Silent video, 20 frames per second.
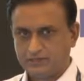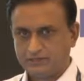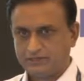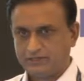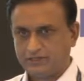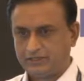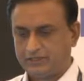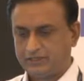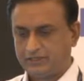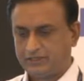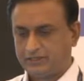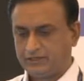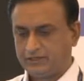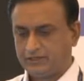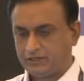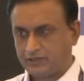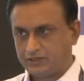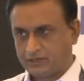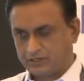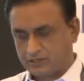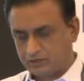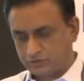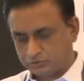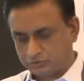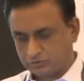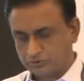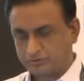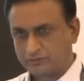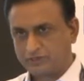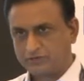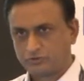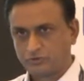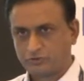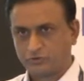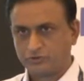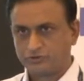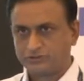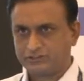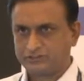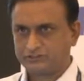they are also the metro
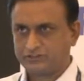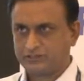projects,